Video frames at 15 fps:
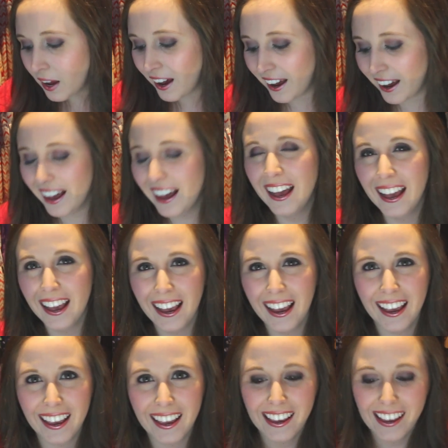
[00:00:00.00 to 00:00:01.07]

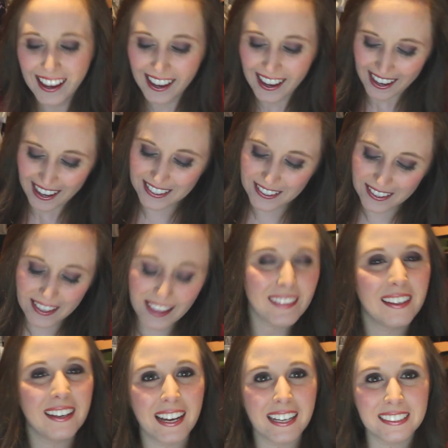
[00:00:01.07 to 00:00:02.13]
And so then
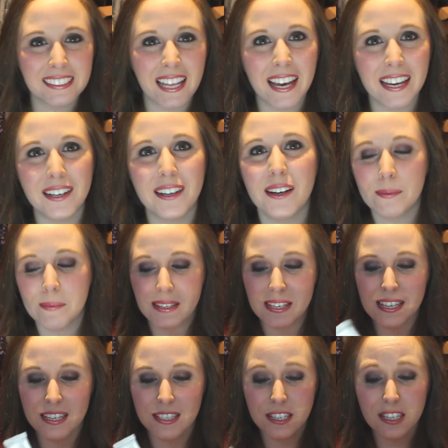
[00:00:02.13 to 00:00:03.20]
the next item
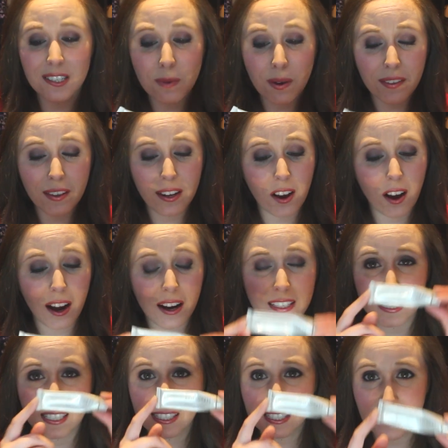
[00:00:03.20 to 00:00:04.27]
is just one that I got
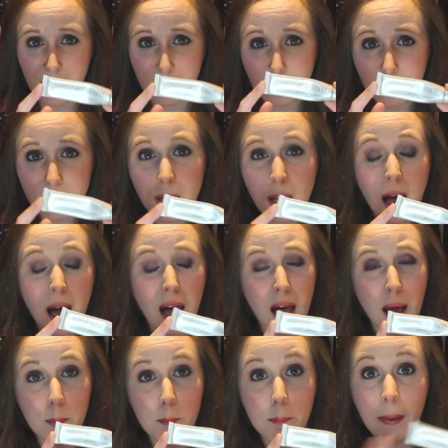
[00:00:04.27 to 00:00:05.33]
as a sample,
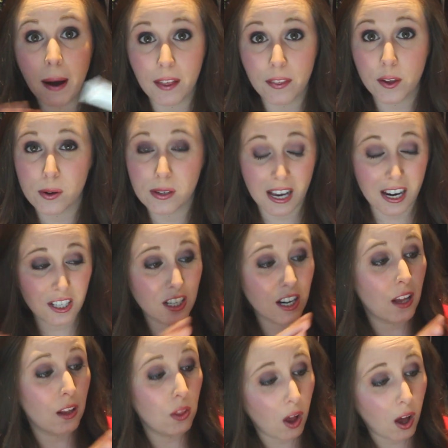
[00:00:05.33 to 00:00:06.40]
but there was actually
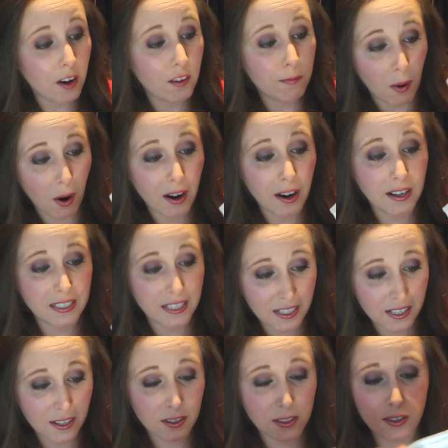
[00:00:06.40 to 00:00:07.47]
a lot of product in
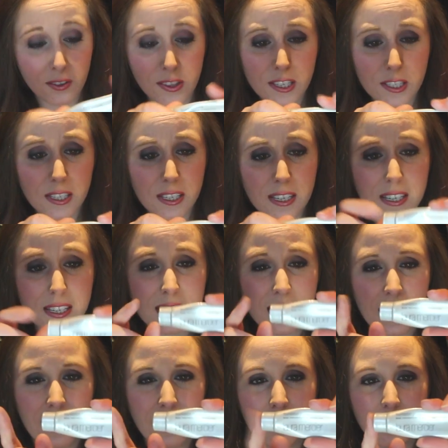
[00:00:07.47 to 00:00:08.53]
here. So this is
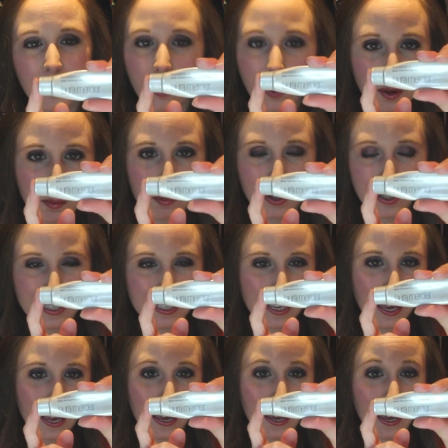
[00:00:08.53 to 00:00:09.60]
the Laura
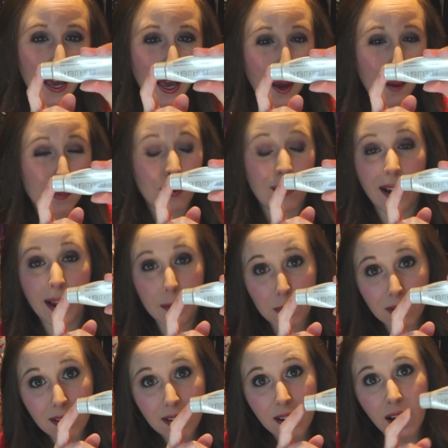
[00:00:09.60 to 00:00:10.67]
Mercier
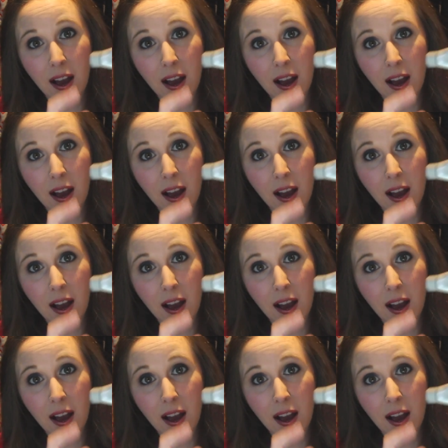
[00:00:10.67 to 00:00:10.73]
primer.